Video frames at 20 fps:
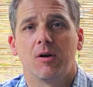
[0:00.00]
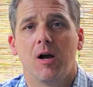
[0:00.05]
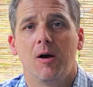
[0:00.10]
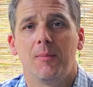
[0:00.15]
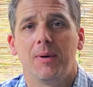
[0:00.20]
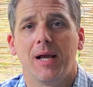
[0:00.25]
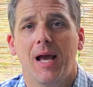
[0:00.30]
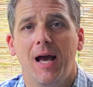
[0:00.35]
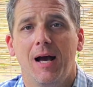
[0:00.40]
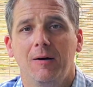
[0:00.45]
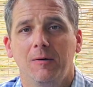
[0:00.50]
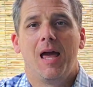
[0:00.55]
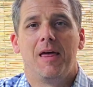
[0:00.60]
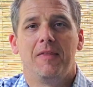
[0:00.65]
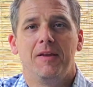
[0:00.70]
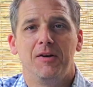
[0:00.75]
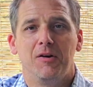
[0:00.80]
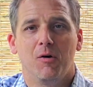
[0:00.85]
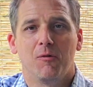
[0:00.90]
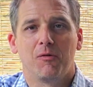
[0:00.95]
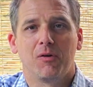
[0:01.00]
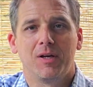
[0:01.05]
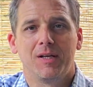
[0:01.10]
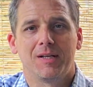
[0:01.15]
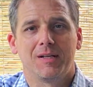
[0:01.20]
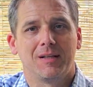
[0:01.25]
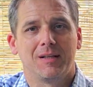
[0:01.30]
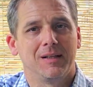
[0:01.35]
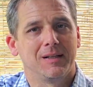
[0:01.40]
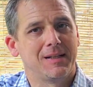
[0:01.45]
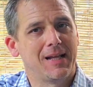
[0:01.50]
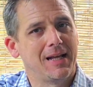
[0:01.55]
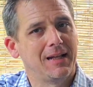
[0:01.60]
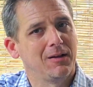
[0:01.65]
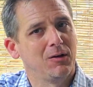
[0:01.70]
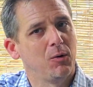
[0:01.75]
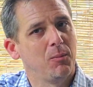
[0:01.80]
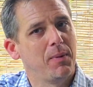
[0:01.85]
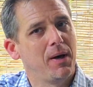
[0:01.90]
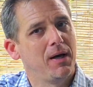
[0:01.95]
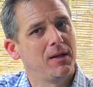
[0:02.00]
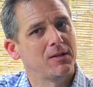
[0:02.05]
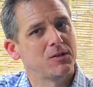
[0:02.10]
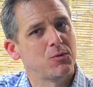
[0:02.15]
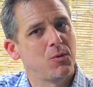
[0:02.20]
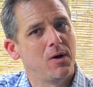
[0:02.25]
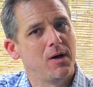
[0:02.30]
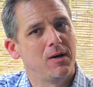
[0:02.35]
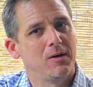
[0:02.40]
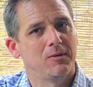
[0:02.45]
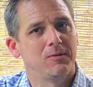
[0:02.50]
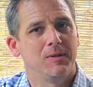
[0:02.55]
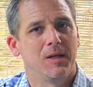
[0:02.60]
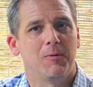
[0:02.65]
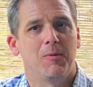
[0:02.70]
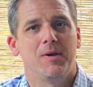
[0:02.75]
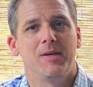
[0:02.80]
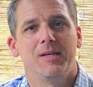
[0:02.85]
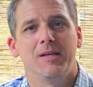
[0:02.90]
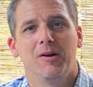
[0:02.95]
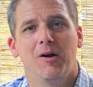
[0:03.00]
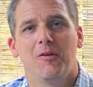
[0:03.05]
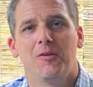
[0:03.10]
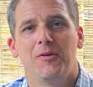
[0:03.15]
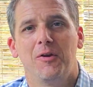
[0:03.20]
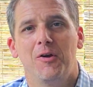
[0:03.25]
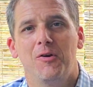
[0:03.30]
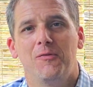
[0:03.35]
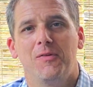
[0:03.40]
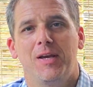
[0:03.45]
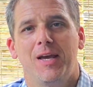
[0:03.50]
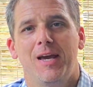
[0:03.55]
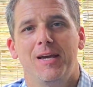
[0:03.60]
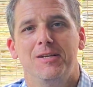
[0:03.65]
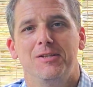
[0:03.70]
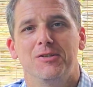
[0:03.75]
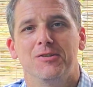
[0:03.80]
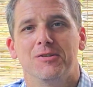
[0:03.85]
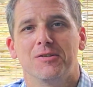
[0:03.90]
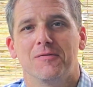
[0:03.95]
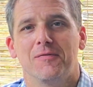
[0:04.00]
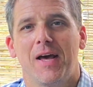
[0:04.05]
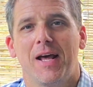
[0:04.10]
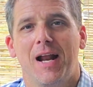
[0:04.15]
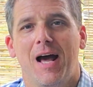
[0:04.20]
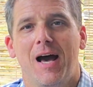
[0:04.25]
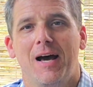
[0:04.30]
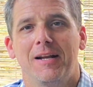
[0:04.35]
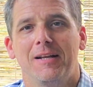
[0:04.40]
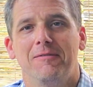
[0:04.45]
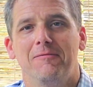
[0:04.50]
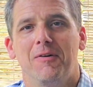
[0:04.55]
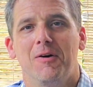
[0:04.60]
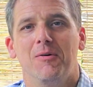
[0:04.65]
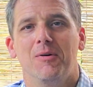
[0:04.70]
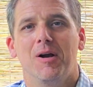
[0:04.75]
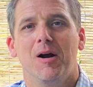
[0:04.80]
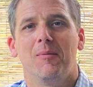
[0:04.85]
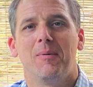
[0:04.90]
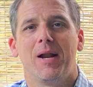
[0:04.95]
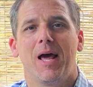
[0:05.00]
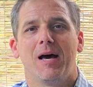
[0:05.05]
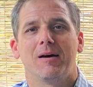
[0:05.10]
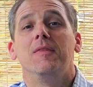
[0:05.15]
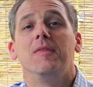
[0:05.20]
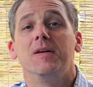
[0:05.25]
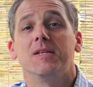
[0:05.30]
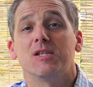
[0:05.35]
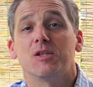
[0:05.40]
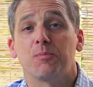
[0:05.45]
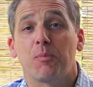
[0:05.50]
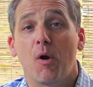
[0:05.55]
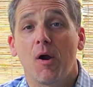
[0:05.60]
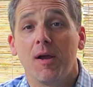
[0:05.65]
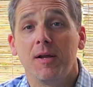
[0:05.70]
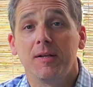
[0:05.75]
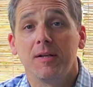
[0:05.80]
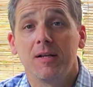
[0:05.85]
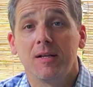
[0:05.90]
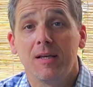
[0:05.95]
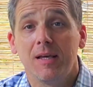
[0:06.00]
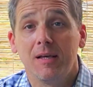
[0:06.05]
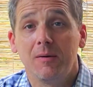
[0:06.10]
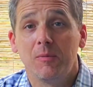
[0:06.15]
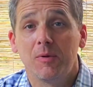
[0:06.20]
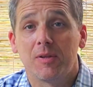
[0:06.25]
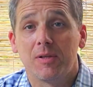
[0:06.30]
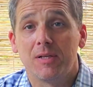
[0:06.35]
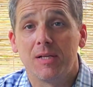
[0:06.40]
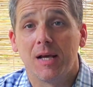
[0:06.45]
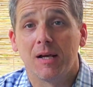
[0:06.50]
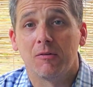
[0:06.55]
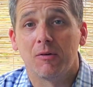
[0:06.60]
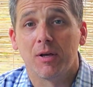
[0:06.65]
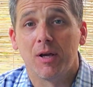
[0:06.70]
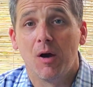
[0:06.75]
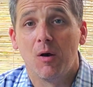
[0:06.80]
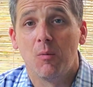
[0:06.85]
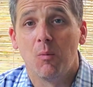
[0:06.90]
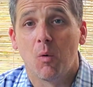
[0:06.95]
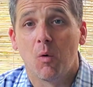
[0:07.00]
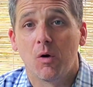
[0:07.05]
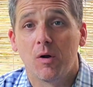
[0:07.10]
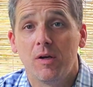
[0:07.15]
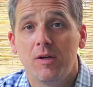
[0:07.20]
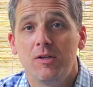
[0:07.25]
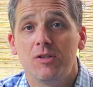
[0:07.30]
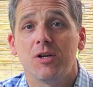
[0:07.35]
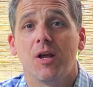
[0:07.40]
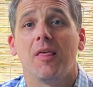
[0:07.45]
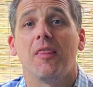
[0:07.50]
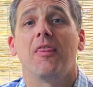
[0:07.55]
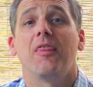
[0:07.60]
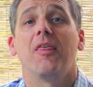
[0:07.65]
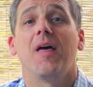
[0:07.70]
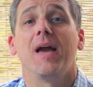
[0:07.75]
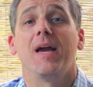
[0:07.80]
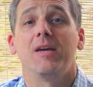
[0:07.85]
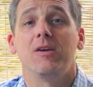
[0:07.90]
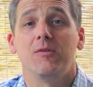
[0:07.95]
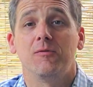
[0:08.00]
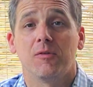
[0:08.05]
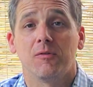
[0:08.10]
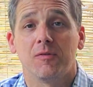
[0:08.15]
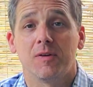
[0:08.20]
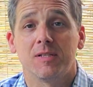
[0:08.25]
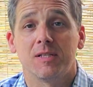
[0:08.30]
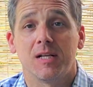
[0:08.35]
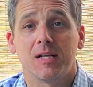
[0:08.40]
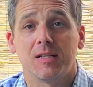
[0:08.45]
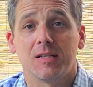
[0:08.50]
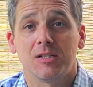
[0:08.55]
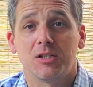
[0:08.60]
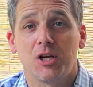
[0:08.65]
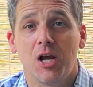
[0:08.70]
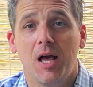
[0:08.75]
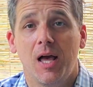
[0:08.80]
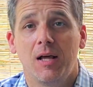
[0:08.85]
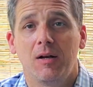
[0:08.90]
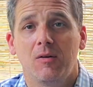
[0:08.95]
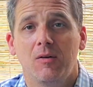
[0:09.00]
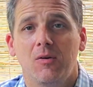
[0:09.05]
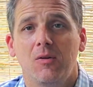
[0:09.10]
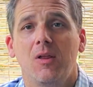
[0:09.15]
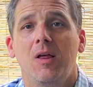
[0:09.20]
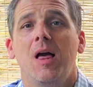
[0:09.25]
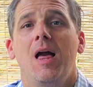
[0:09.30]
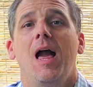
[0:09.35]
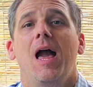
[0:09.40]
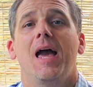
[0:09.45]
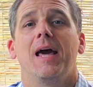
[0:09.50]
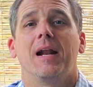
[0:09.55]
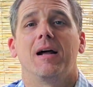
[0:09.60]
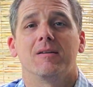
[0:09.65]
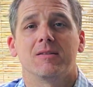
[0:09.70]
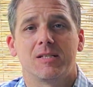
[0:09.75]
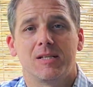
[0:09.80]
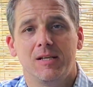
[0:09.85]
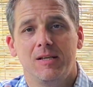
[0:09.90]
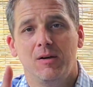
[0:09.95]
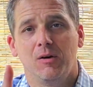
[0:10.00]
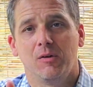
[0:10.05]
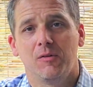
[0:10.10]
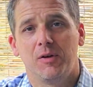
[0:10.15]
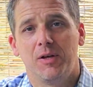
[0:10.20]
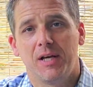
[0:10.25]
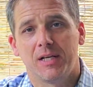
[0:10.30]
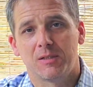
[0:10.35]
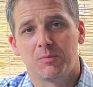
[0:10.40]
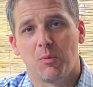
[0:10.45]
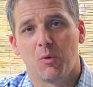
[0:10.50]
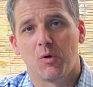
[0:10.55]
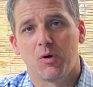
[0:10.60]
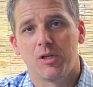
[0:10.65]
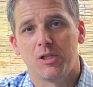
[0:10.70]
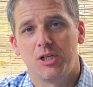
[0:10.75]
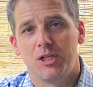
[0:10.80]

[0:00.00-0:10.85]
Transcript: coming out. And then don't forget to click that little bell as well. That way you get all the notifications of that hot info coming out. This is Brandon again with Integrity Home Mortgage. Thank you for visiting the channel, and I'll see you on the next mortgage